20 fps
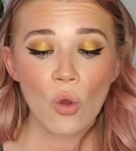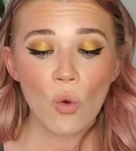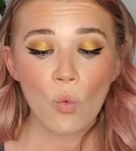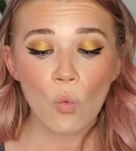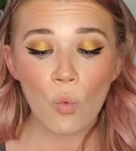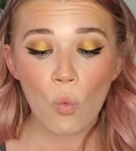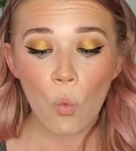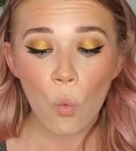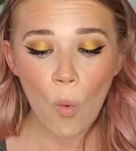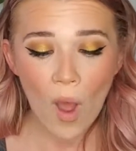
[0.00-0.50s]

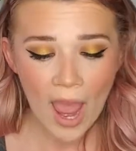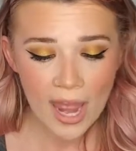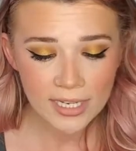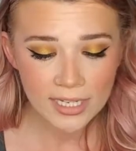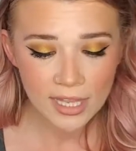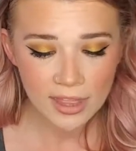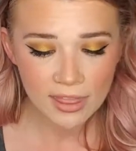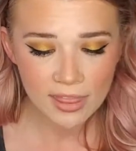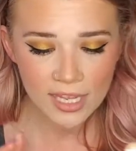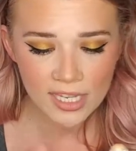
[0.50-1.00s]
wet.
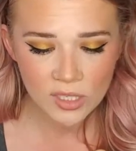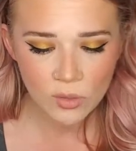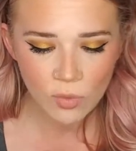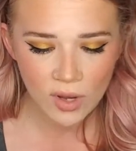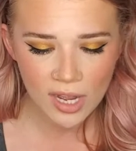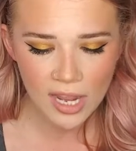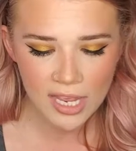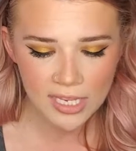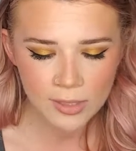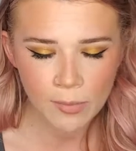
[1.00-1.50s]
This
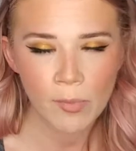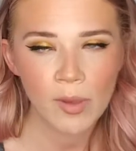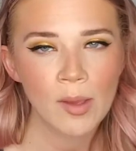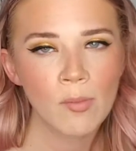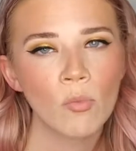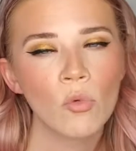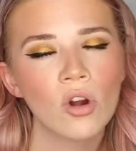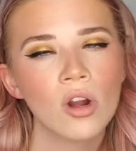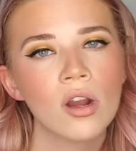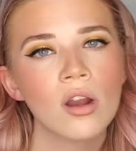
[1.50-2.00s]
one is a bit
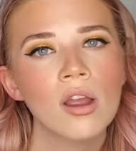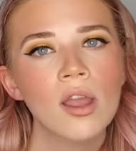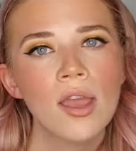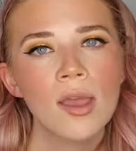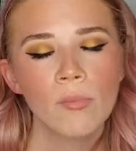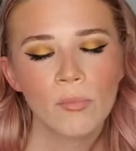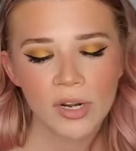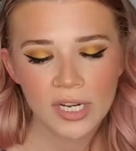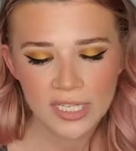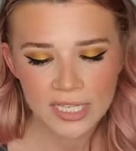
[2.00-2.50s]
more
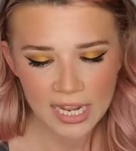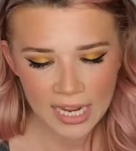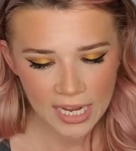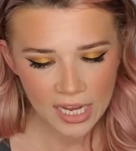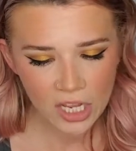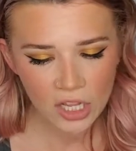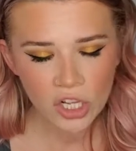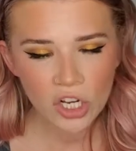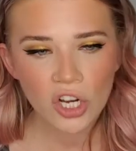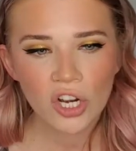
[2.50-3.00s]

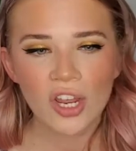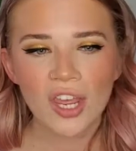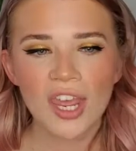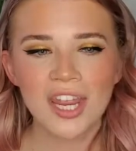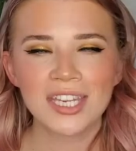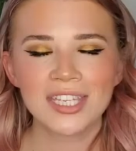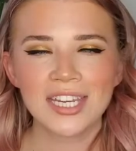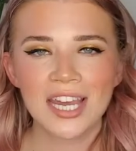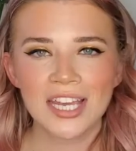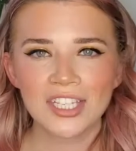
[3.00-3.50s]
particular.
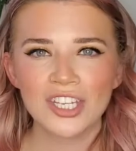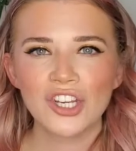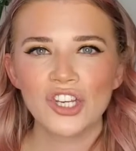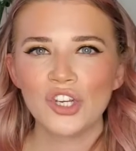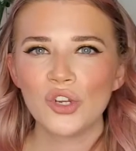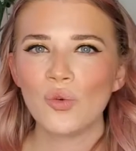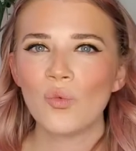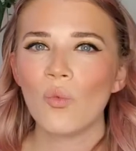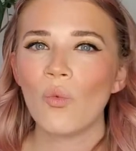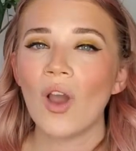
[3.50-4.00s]
It doesn't
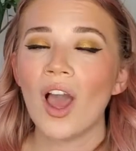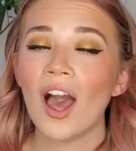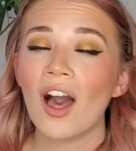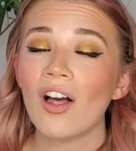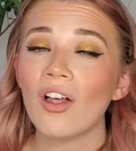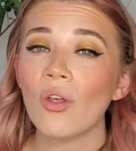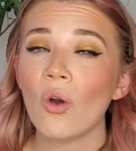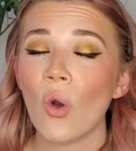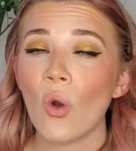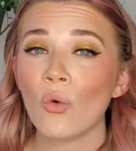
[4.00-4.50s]
do
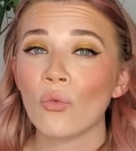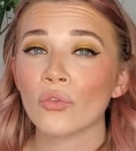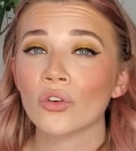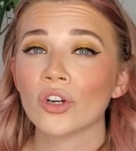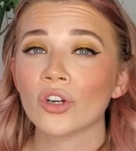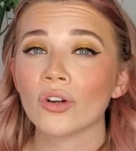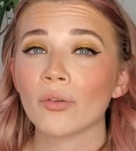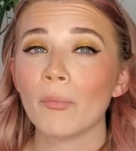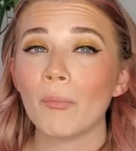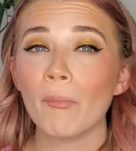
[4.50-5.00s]
well
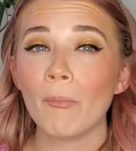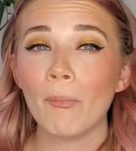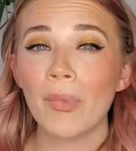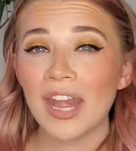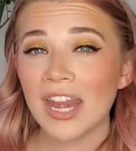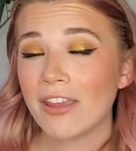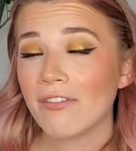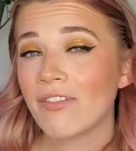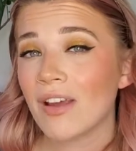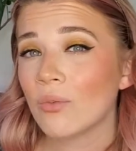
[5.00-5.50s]
over
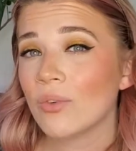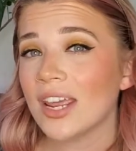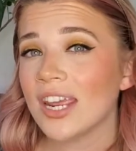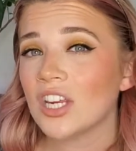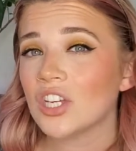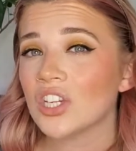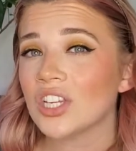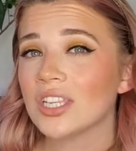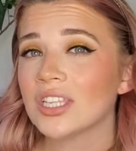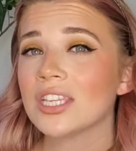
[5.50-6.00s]
mini
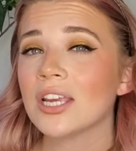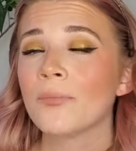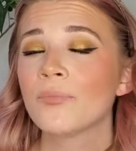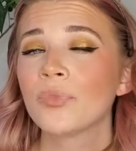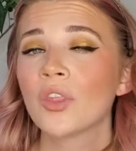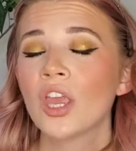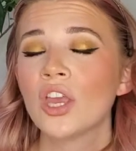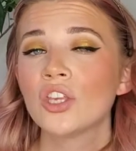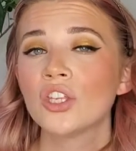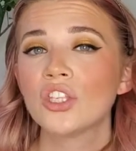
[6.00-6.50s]
foundations.
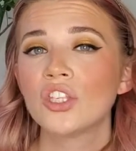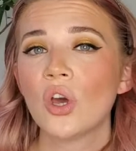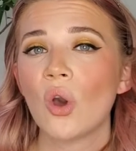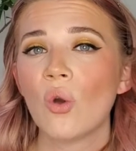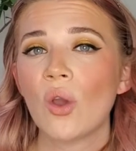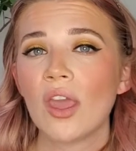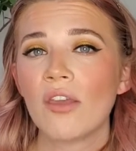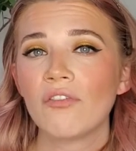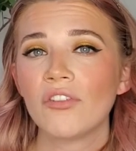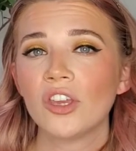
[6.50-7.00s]
So
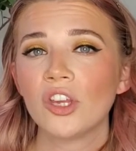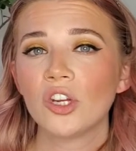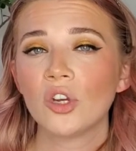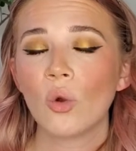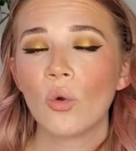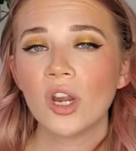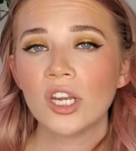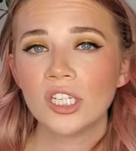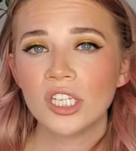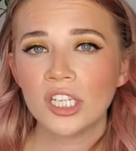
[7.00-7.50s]
if you're
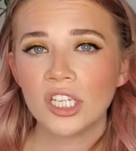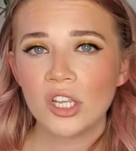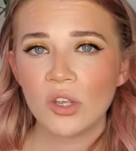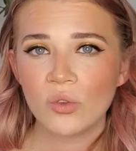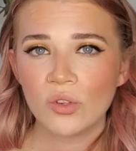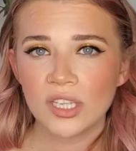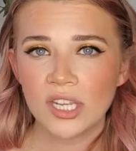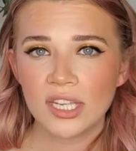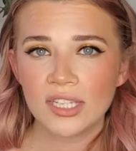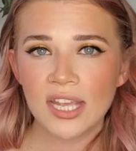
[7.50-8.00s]
going to
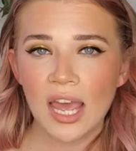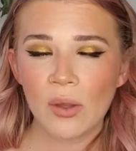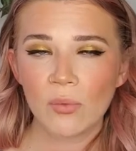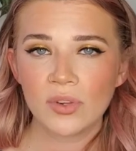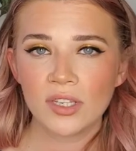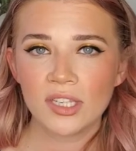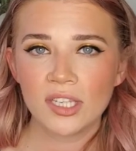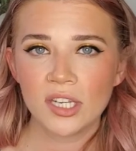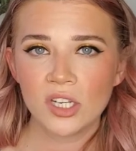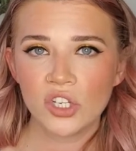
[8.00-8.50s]
use this, I
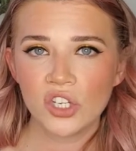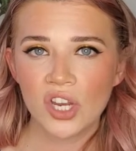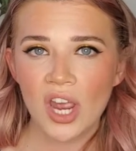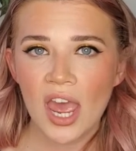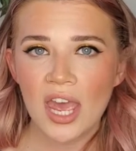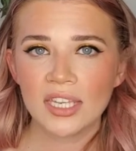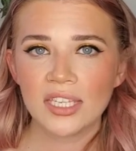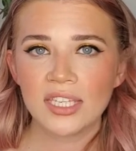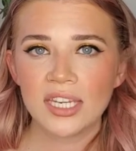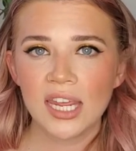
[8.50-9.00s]
would
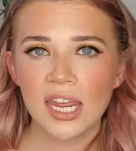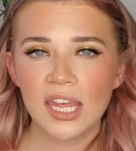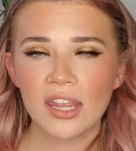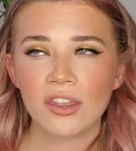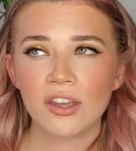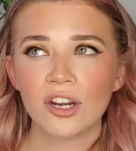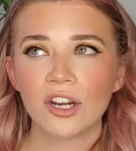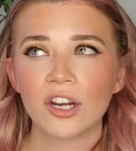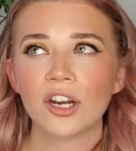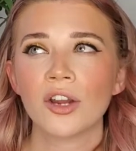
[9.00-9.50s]
suggest
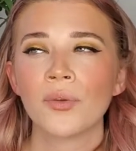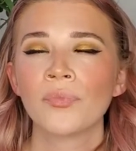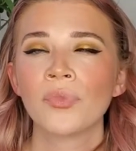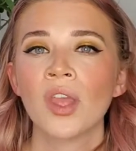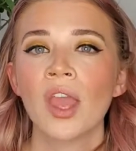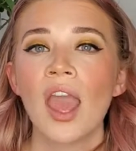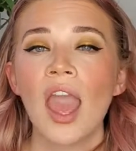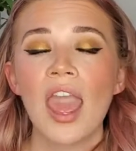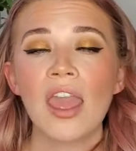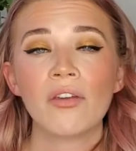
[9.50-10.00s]
either
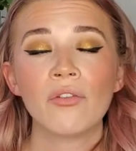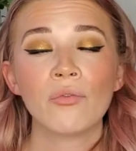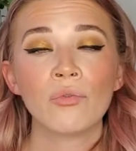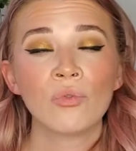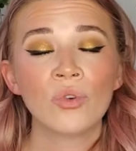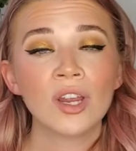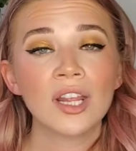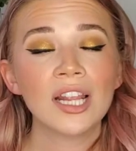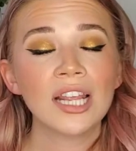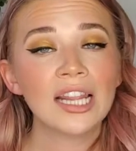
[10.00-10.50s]
a
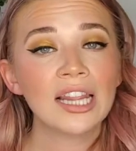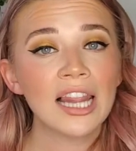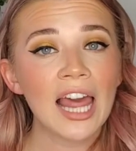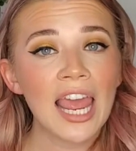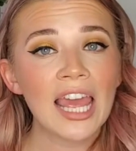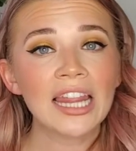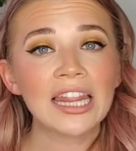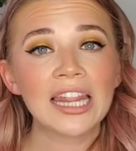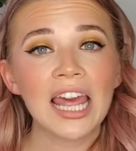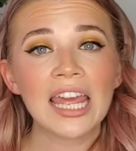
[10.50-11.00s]
really
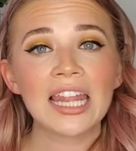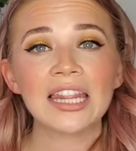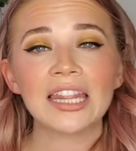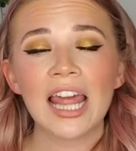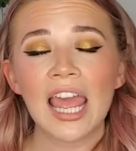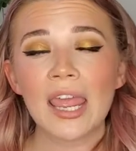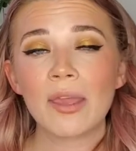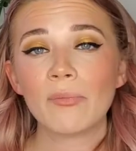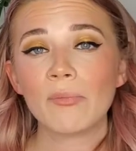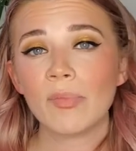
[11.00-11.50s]
light
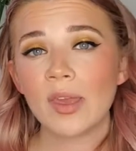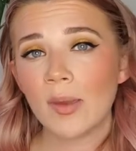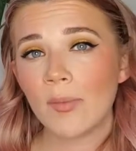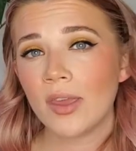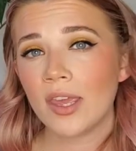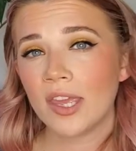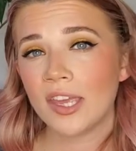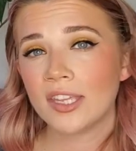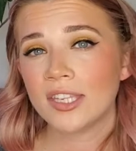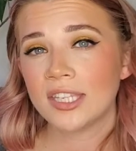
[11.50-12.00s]

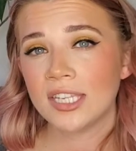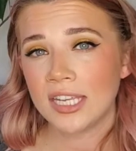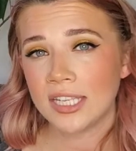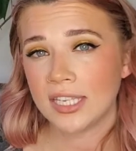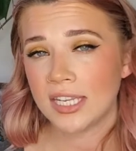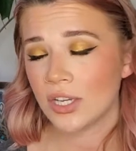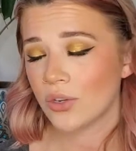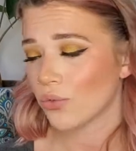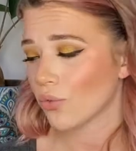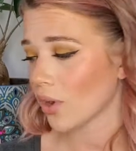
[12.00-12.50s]
BB
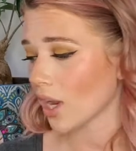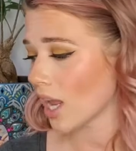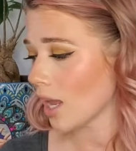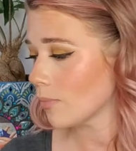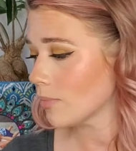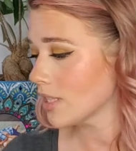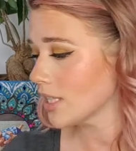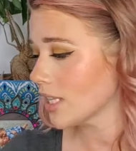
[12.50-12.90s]
CC cream,